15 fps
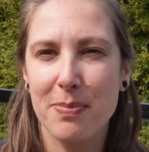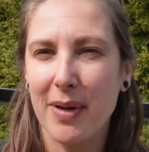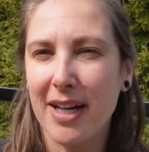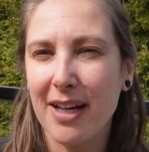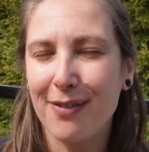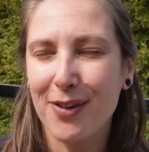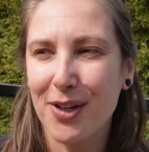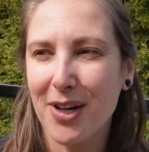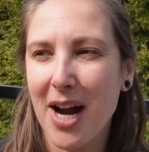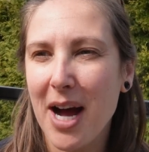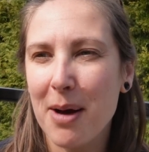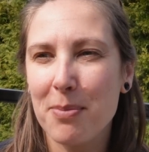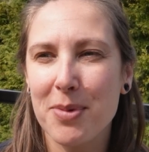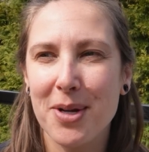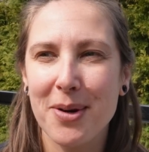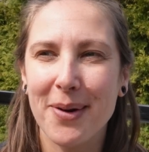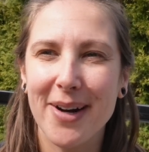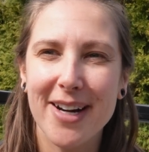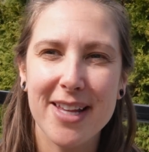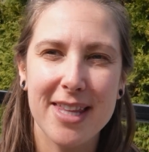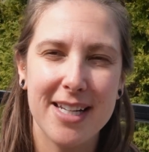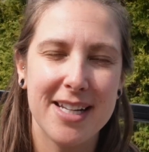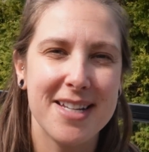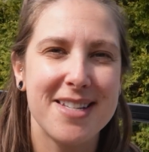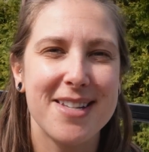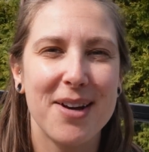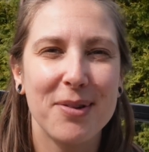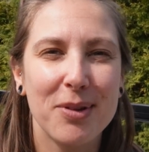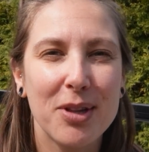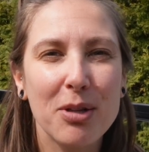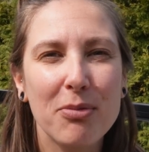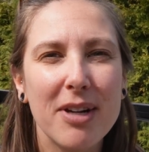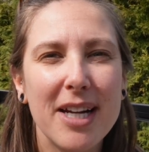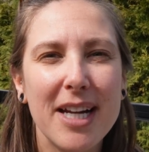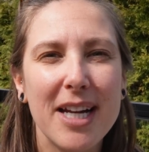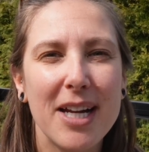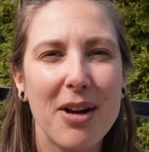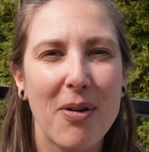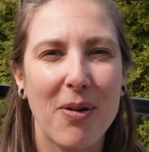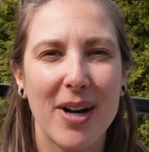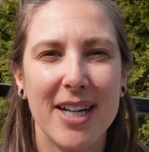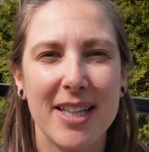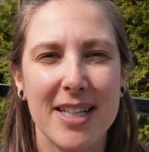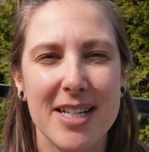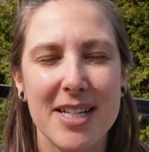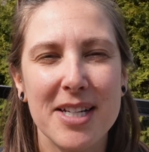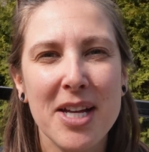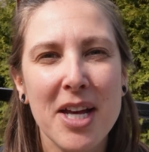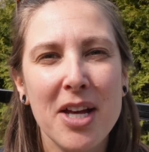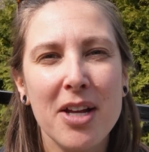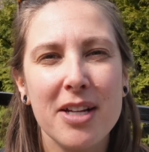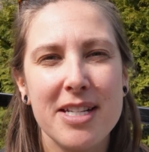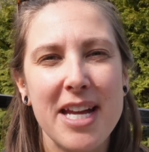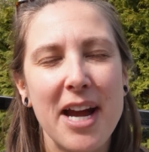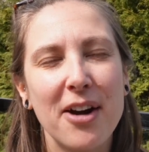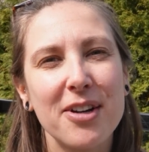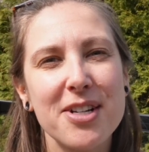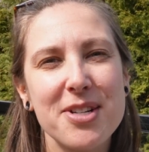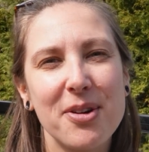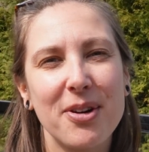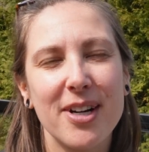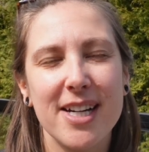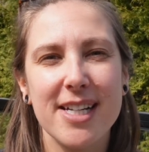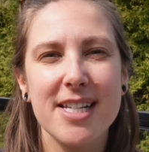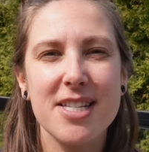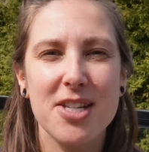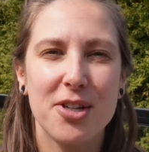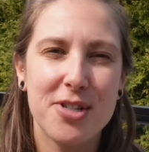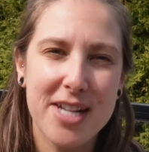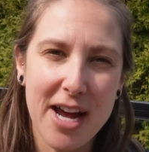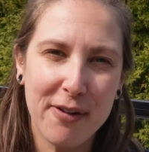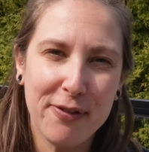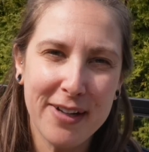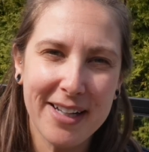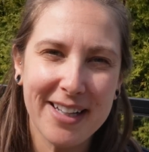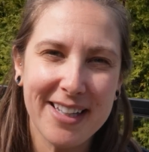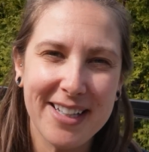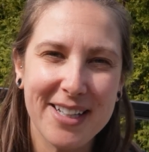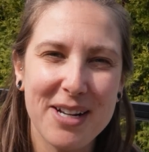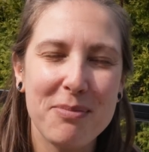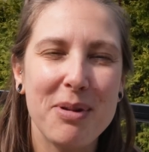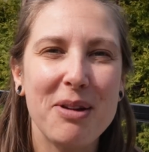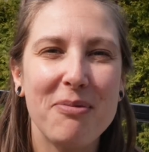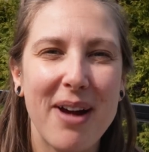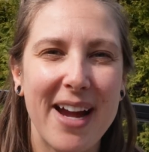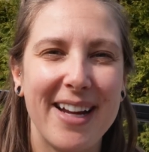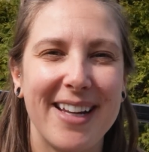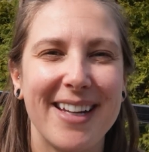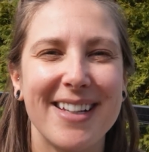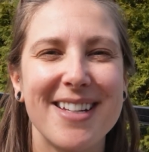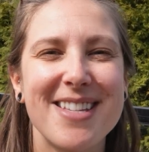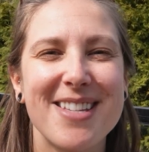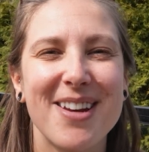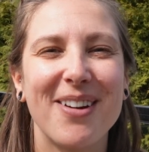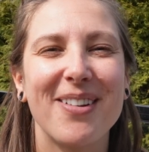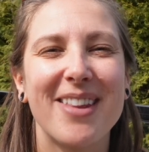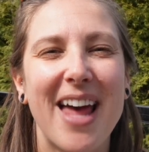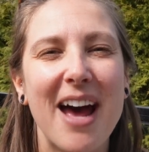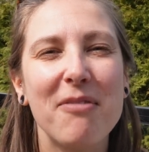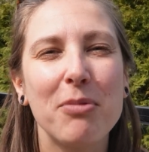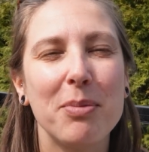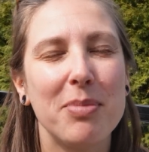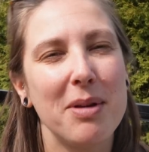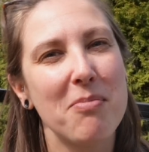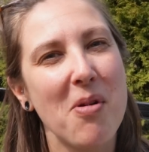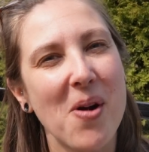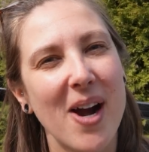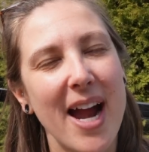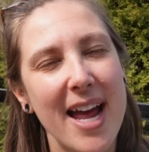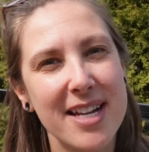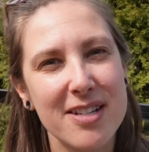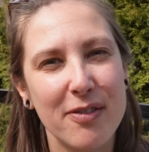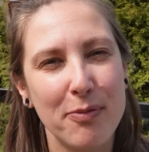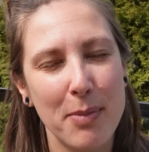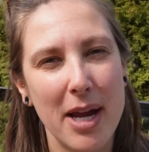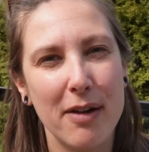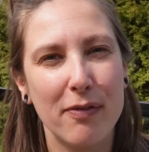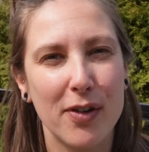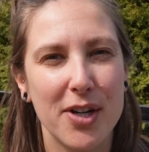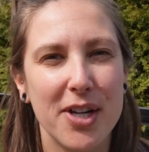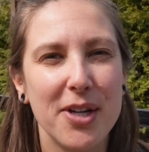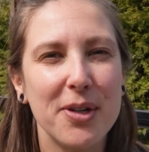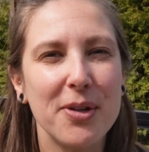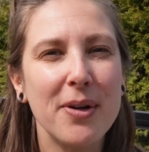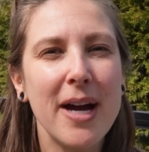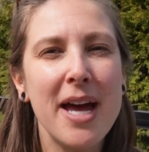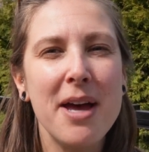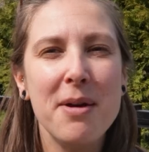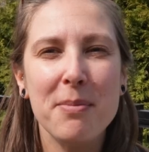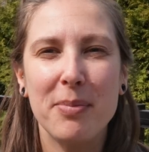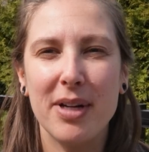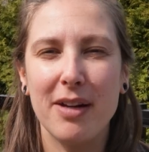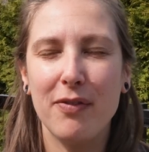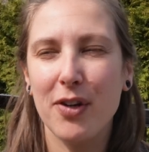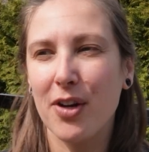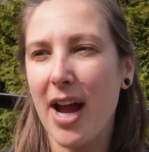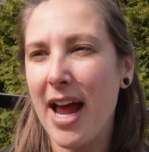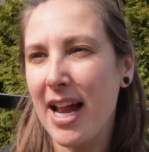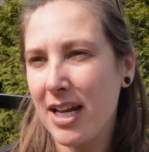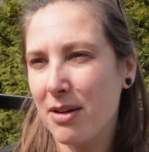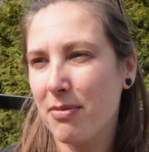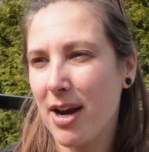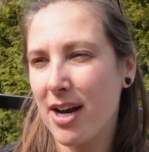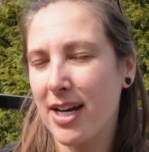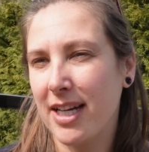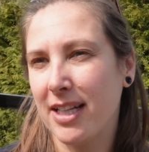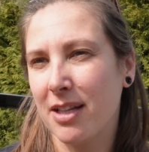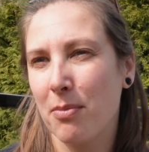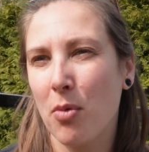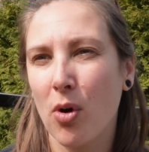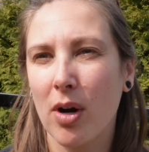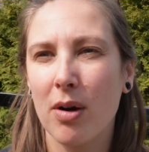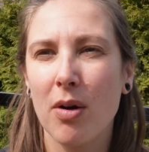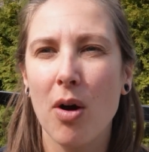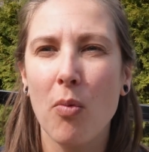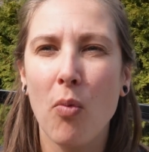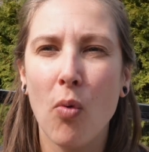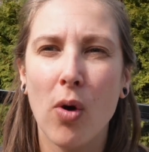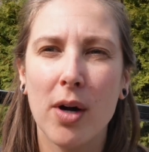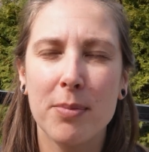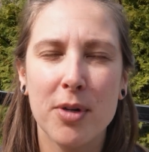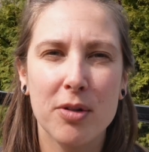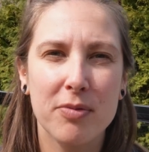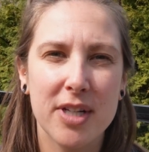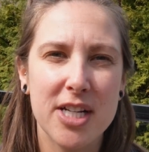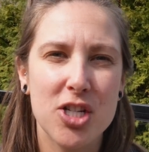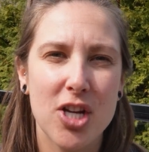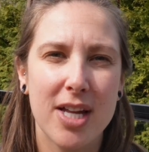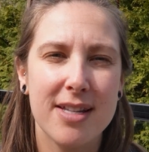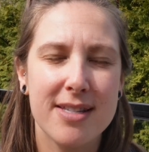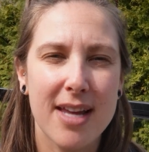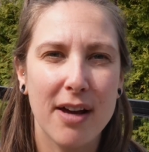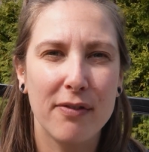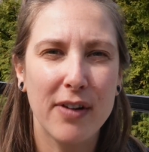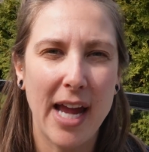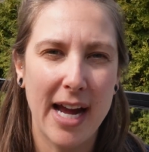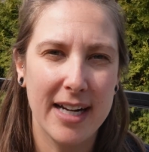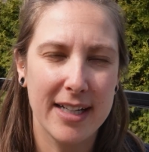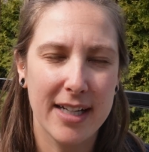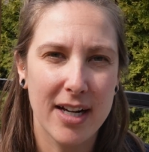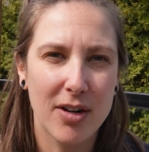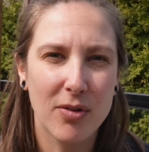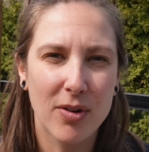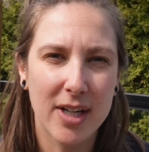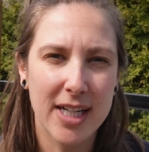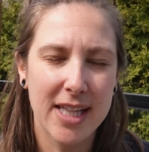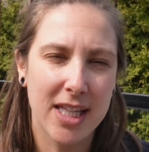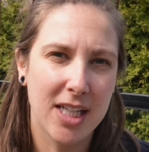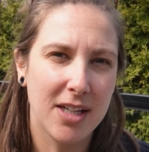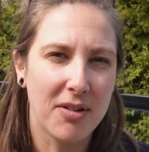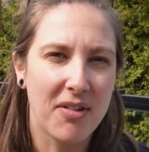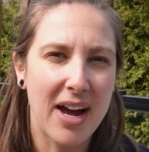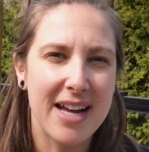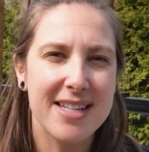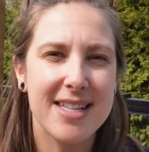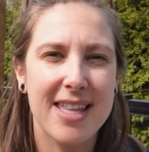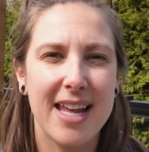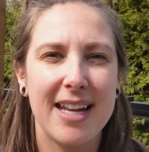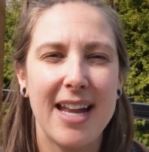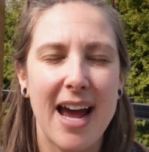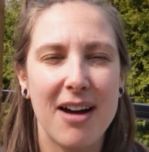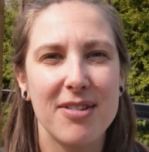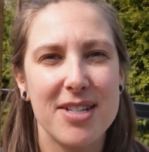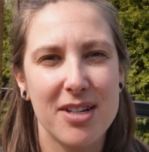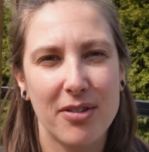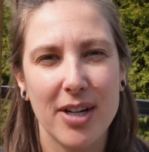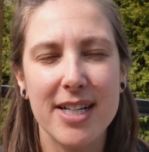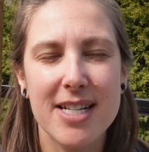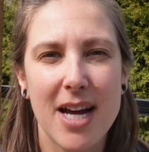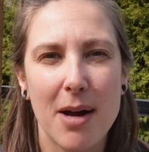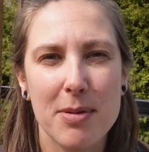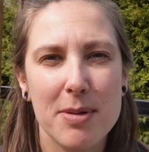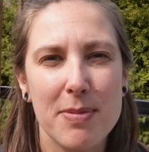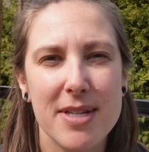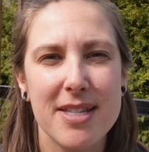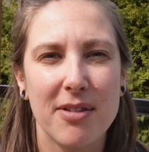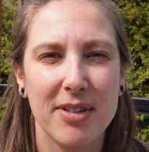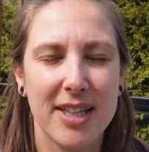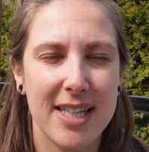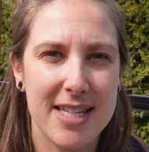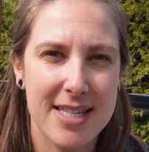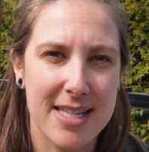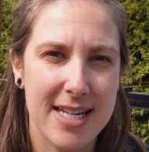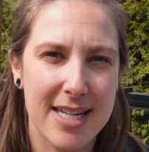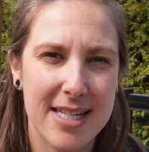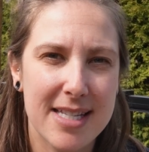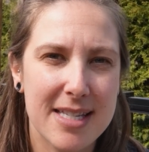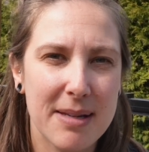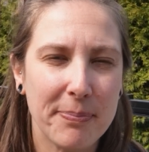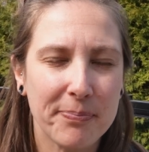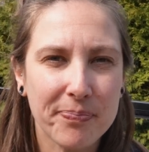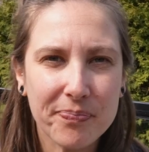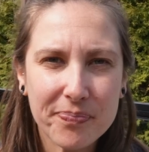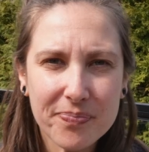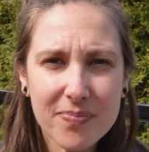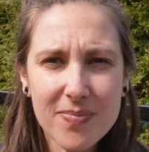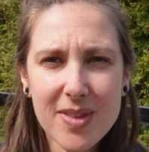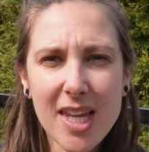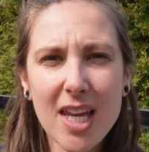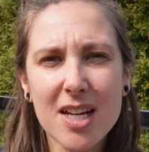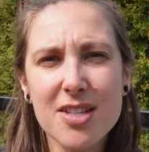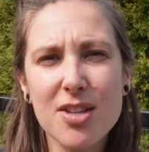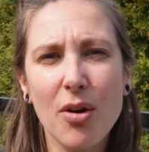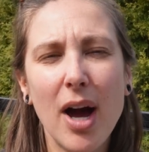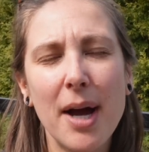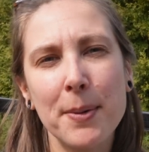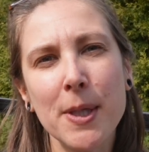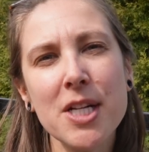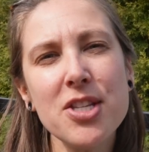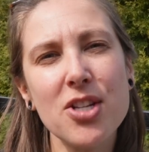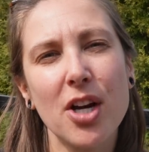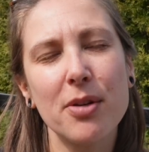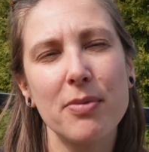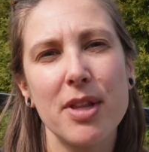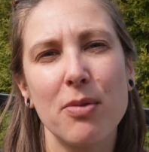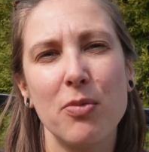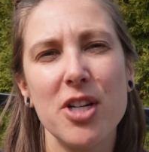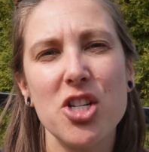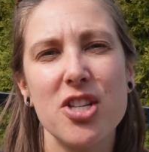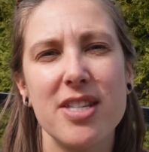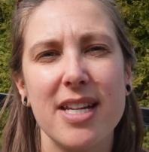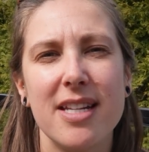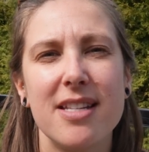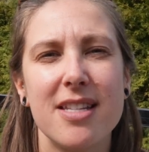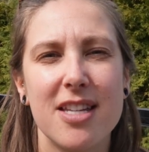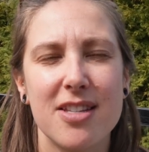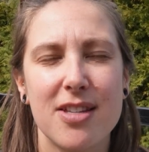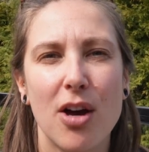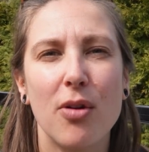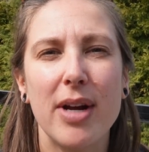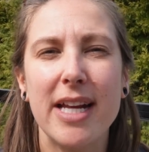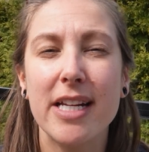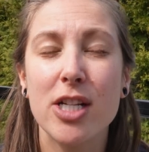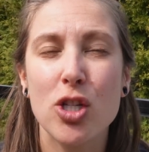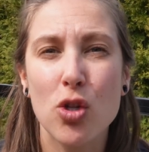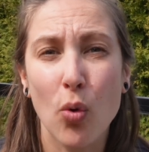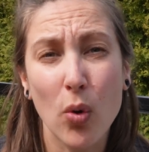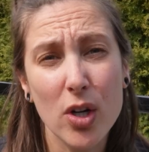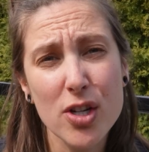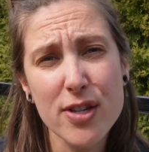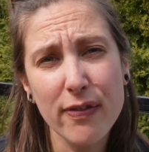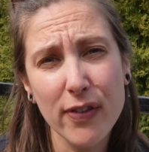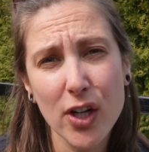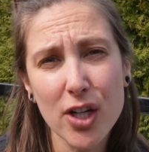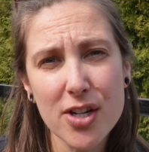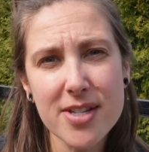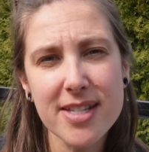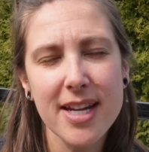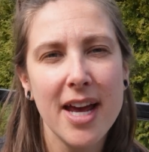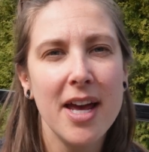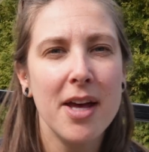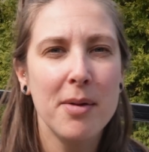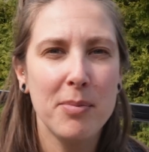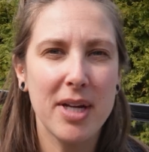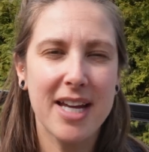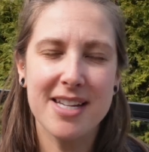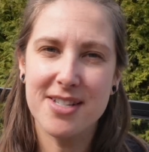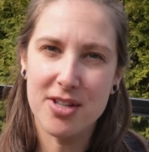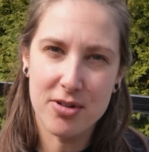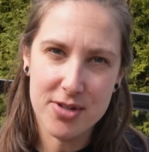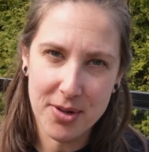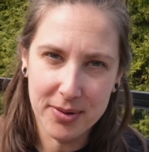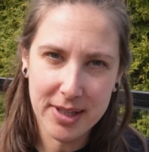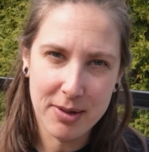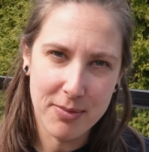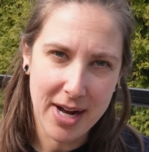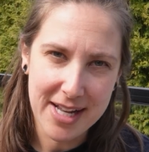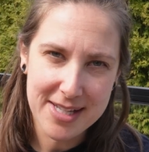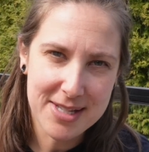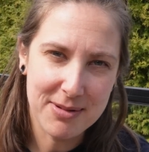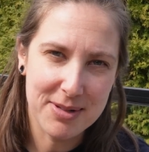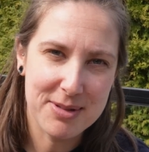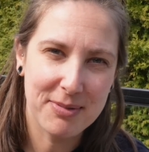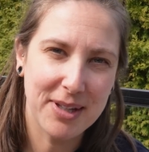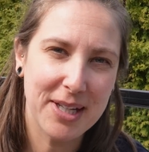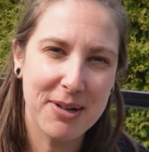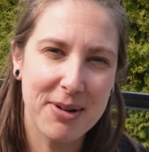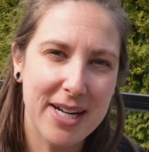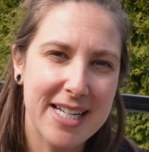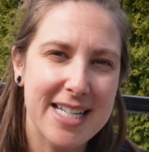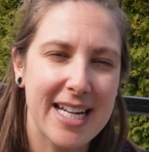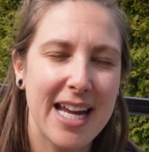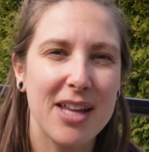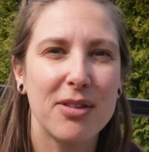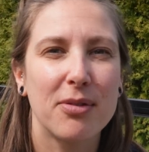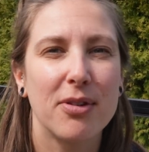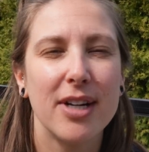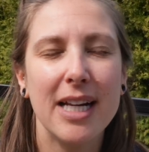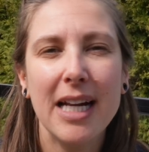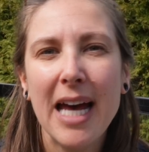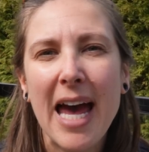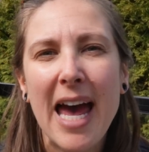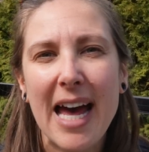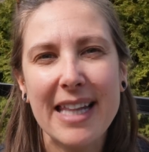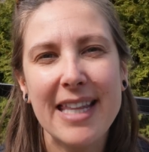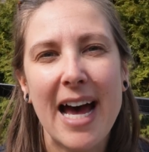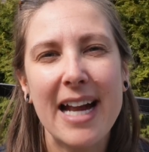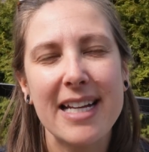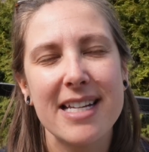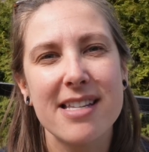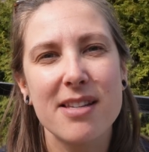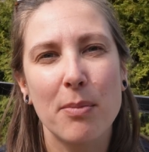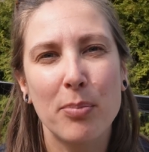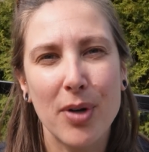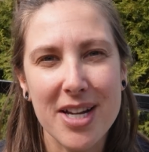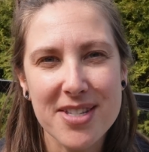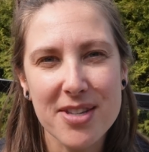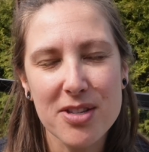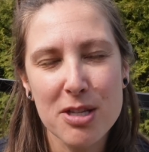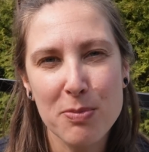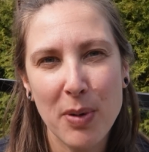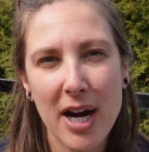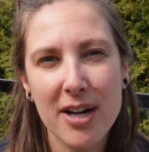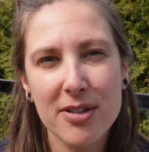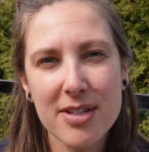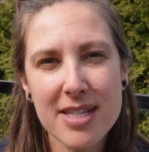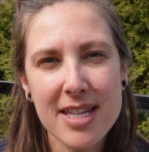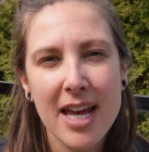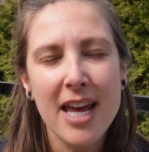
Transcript: But if you're up north in a zone 3 or in the territories, you're definitely going to be waiting, so that will be more end of May for you. But if you're anywhere in the more warmer regions of Canada or in the US, then now is a great time to be sowing these seeds. So I'm going to start with which seeds to sow indoors first, because there's only one, so it's really quick to get through it, and that is Brussels sprouts.